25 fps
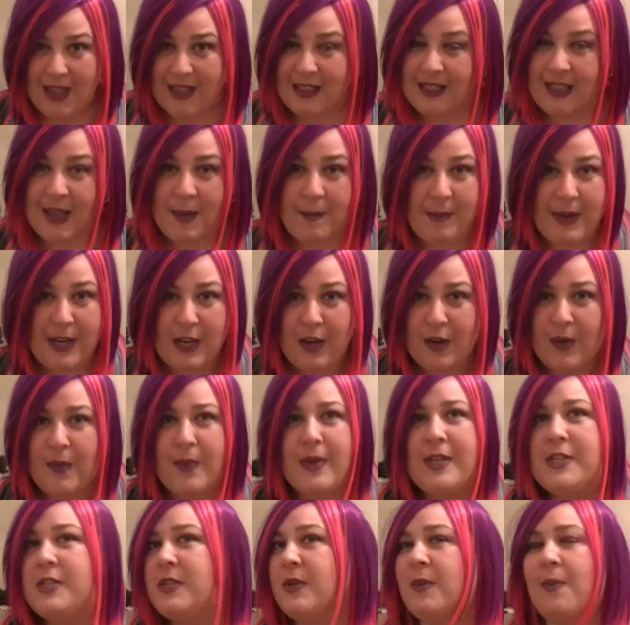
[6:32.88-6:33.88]
let me know
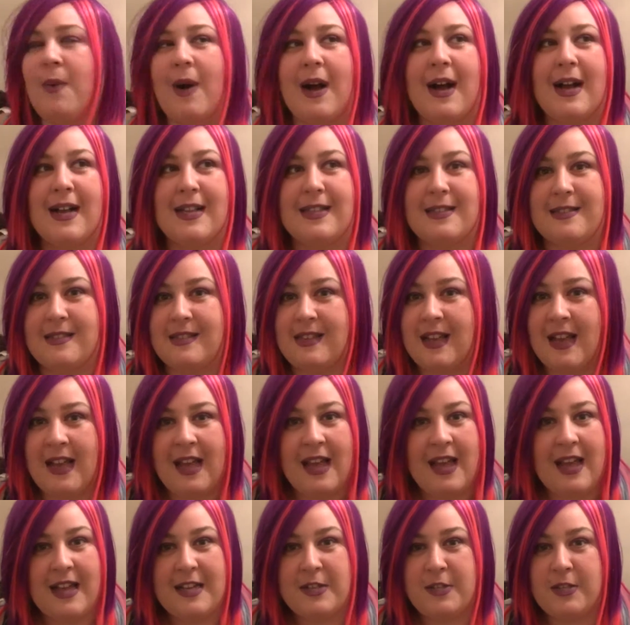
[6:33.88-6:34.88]
which ones.
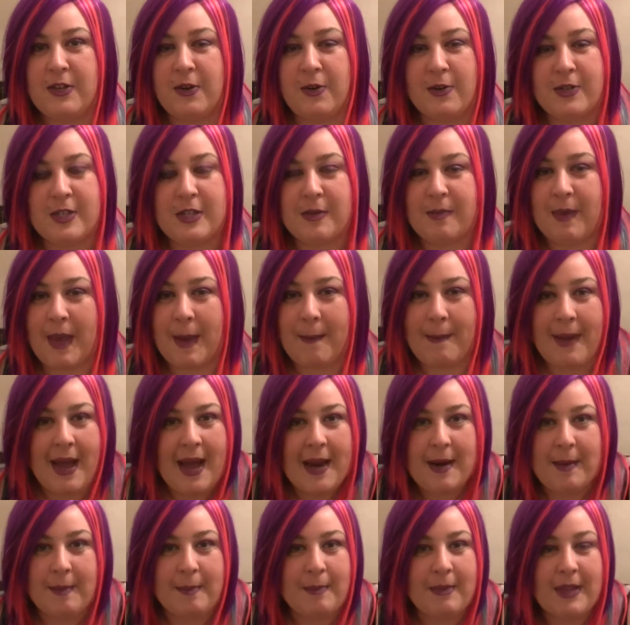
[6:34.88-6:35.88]
Talk to me
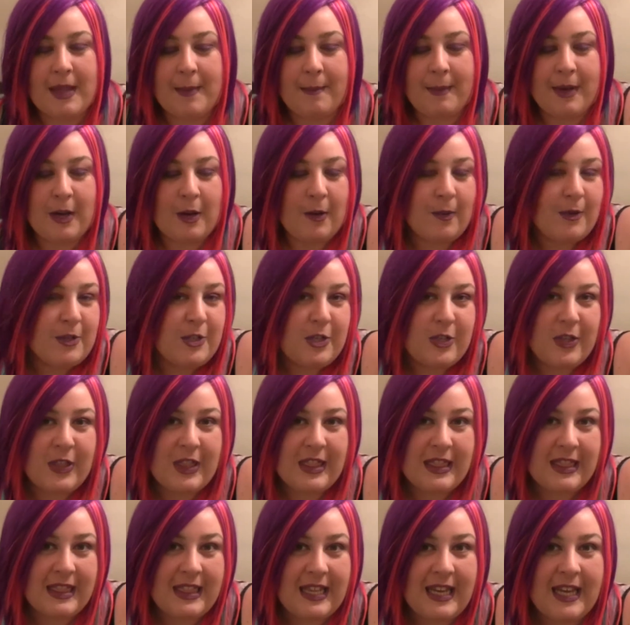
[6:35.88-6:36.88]
about them. Let me know what you
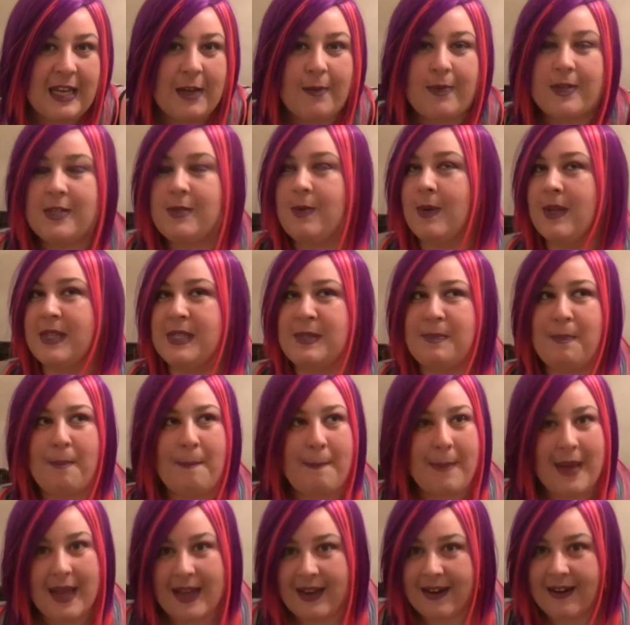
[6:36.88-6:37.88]
think, which one's
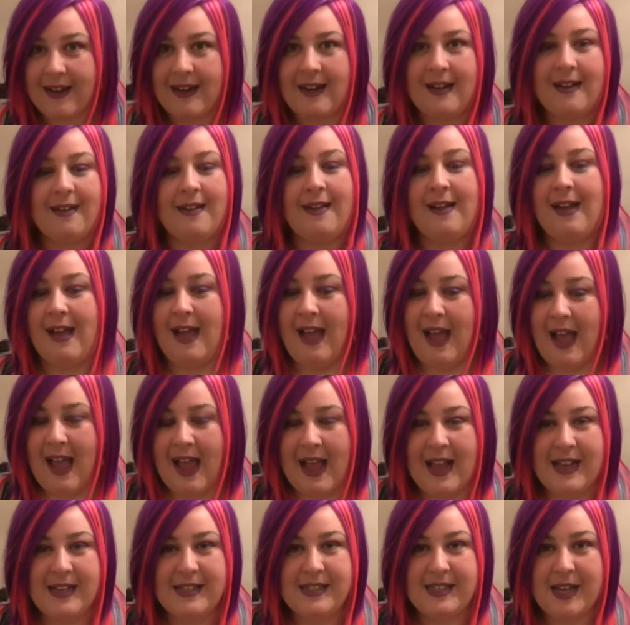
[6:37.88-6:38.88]
better.
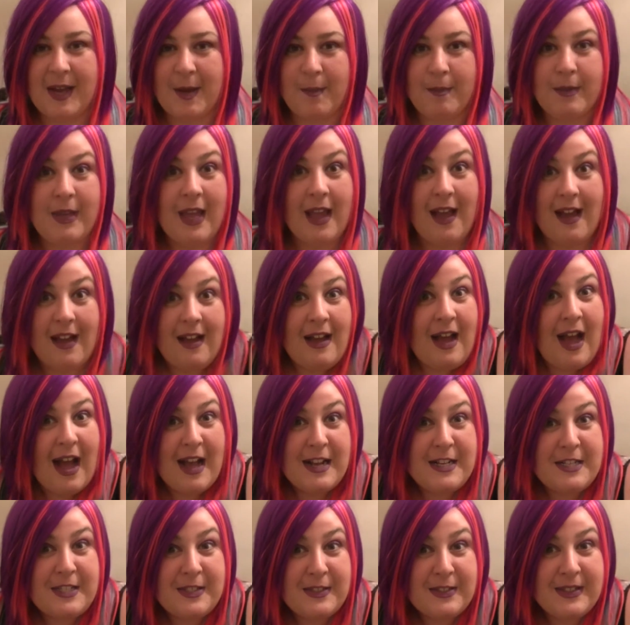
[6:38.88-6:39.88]
And um, yeah,
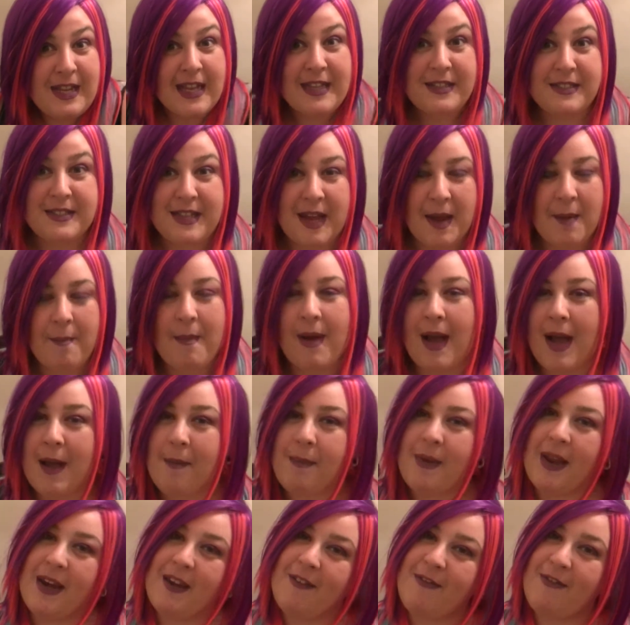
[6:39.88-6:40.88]
until next time,
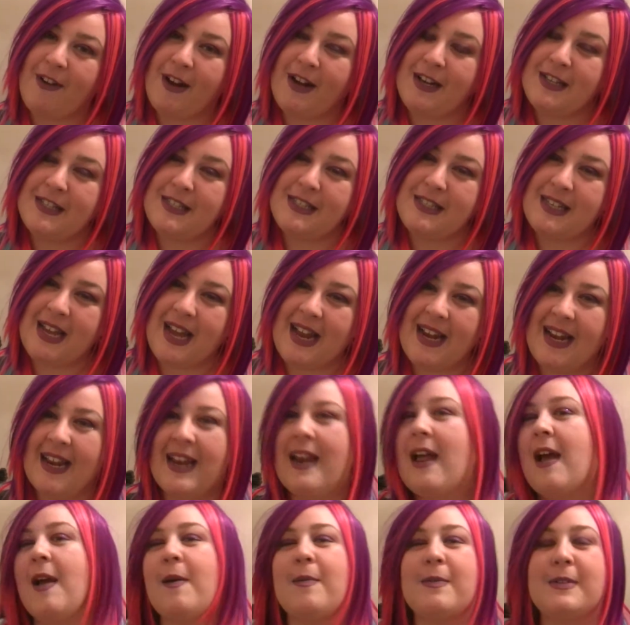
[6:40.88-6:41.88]
I'm Nattie Frankenstein
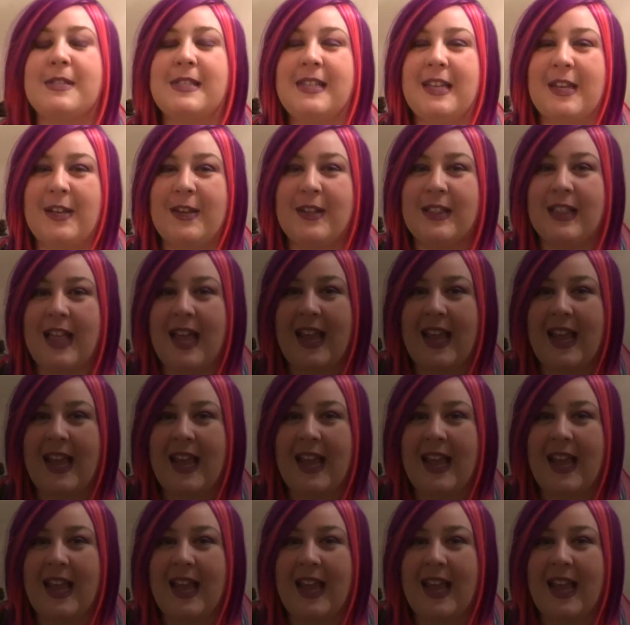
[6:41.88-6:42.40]
and I will see you